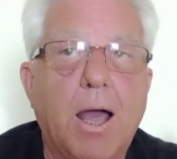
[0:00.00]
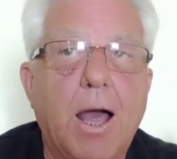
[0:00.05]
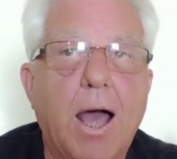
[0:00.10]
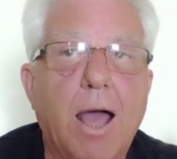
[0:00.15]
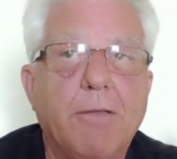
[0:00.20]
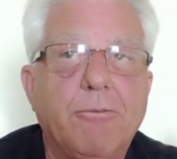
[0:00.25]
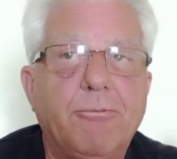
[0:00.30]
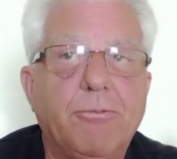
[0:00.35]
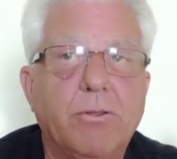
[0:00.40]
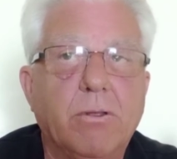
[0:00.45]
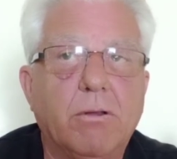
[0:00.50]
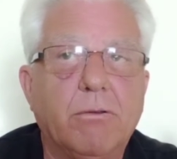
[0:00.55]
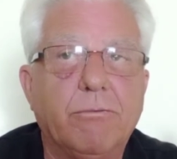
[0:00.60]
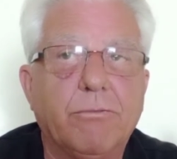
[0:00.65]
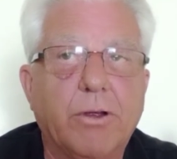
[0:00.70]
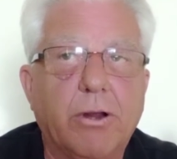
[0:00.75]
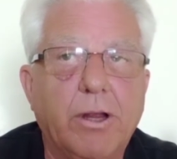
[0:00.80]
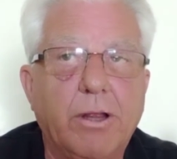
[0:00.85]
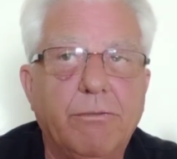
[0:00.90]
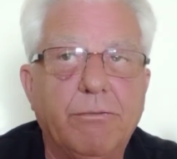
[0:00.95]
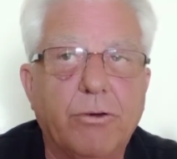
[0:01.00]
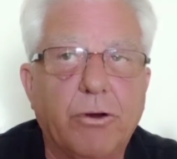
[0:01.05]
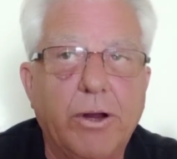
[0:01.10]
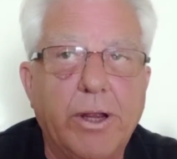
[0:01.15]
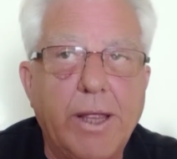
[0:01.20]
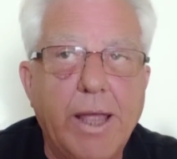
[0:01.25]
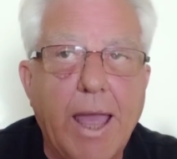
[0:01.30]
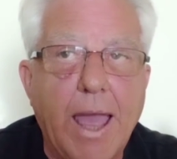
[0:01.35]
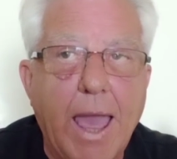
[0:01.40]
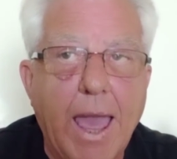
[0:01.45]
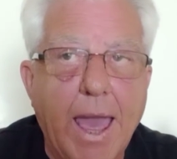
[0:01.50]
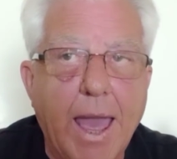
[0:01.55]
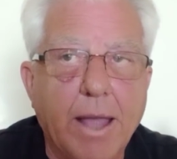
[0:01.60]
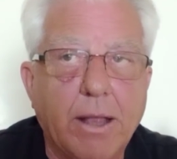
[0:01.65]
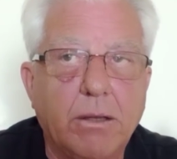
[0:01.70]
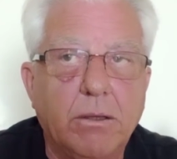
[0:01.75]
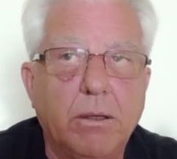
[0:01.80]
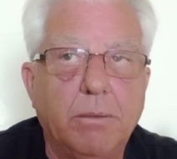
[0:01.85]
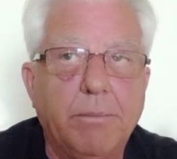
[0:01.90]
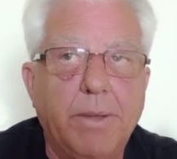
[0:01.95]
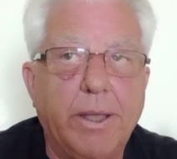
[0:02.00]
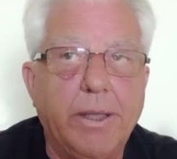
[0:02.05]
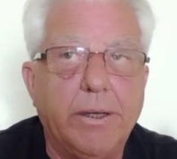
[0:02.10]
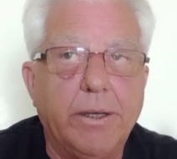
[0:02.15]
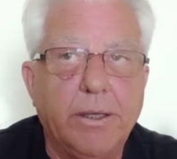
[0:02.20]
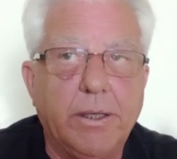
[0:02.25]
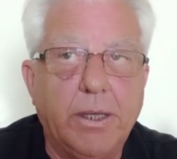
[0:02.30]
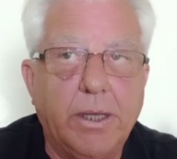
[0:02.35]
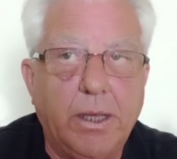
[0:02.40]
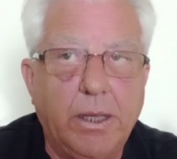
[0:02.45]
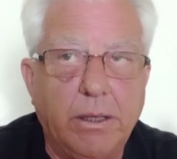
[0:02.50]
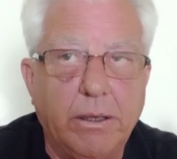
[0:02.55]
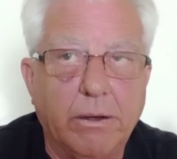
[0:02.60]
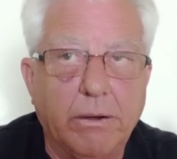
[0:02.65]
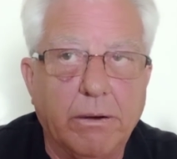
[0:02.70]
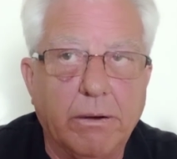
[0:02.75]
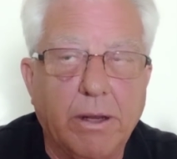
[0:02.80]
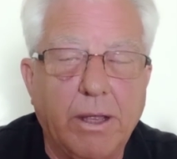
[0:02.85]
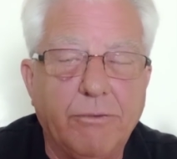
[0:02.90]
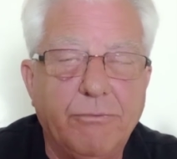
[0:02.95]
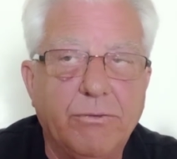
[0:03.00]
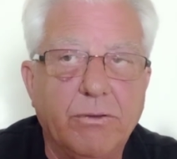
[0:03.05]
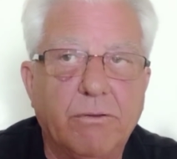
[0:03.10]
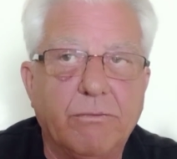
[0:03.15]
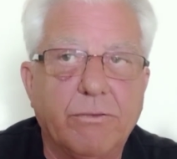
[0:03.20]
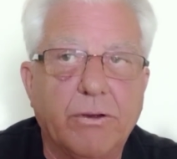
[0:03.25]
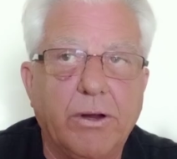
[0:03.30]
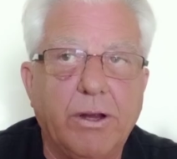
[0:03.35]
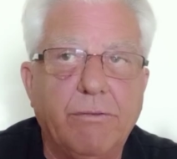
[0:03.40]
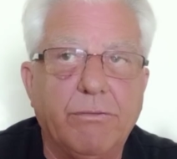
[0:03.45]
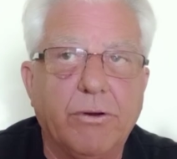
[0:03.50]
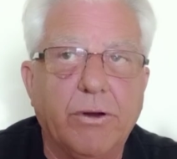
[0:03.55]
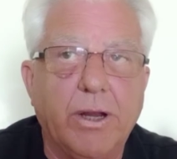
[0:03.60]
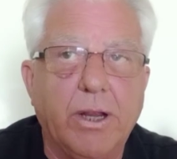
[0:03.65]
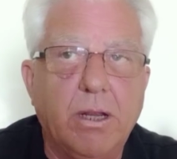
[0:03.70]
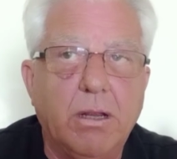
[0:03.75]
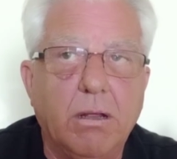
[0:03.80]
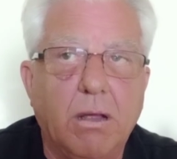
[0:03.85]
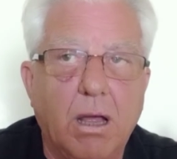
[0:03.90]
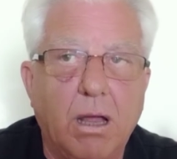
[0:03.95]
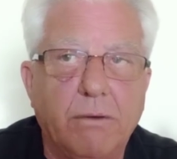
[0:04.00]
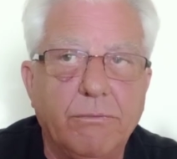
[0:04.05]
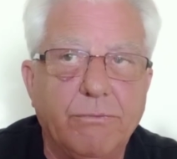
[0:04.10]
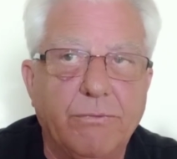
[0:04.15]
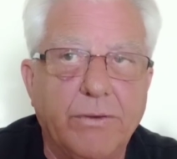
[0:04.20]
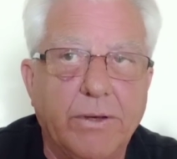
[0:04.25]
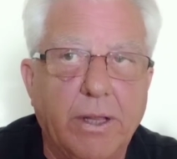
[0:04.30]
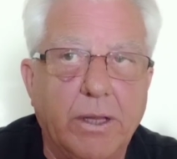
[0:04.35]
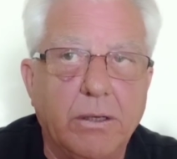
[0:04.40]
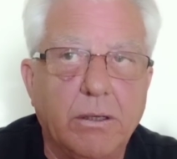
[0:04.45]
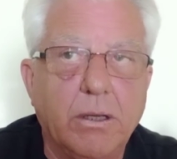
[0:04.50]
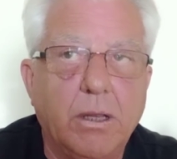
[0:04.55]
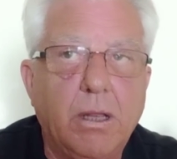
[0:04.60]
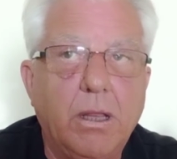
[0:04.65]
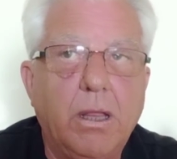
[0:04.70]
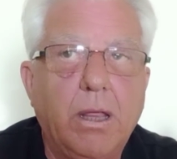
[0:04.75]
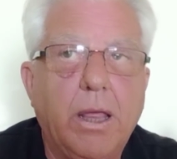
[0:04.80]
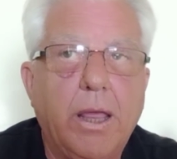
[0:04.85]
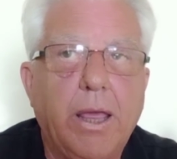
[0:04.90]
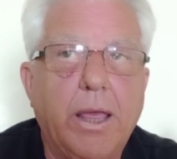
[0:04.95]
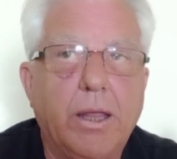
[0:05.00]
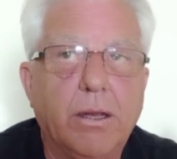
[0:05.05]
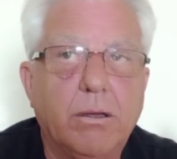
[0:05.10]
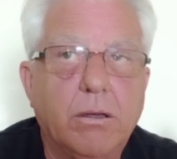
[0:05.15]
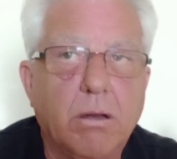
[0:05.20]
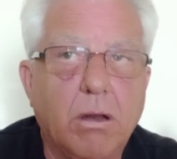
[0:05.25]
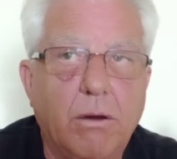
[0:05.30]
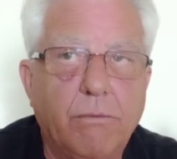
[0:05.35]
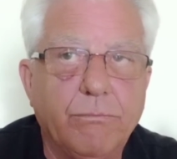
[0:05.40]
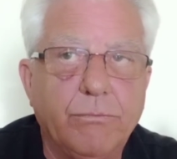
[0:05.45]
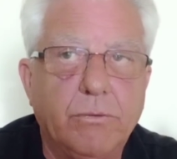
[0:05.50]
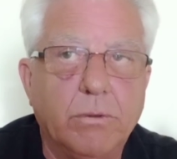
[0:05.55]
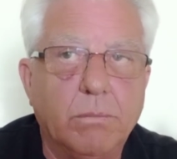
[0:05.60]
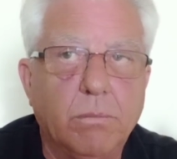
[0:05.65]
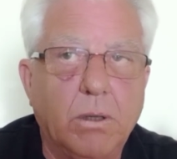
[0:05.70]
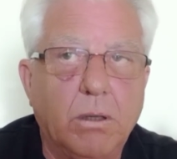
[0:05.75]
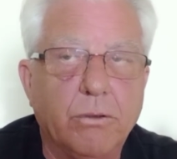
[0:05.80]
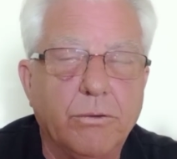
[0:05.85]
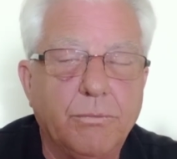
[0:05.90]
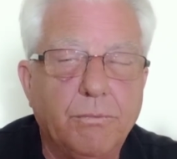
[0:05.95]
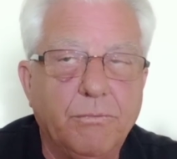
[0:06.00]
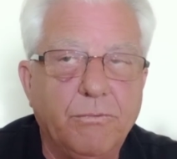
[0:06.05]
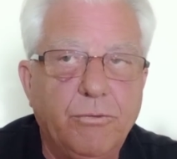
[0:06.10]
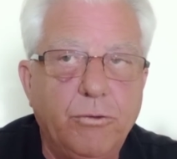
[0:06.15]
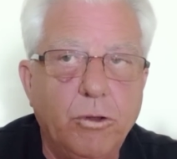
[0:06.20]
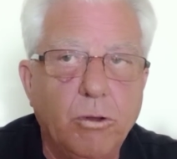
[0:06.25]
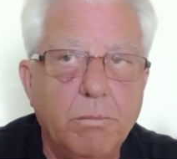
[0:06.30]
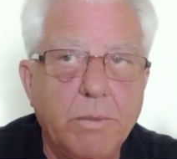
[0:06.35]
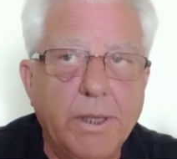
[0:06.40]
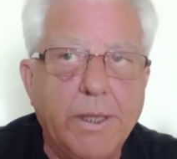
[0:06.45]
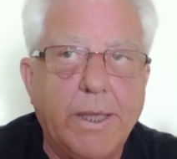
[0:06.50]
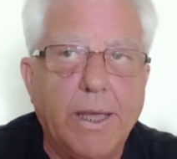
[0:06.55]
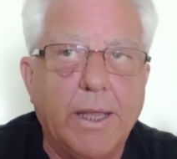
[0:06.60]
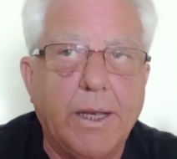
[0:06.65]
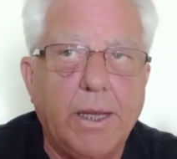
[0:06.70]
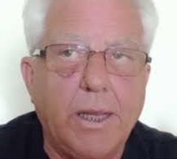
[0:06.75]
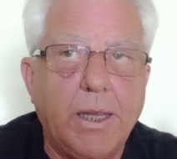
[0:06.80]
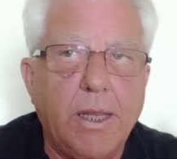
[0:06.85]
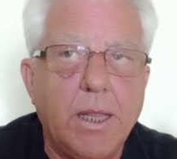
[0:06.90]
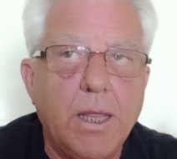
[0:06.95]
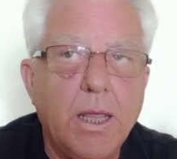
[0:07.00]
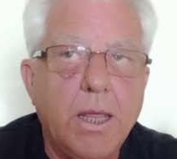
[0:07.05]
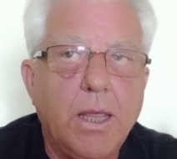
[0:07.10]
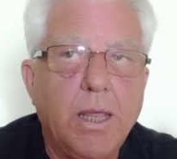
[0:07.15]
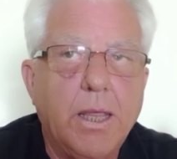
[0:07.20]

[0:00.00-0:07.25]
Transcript: I feel very, very acclimated here. I feel very, very confident and comfortable. Dumaguete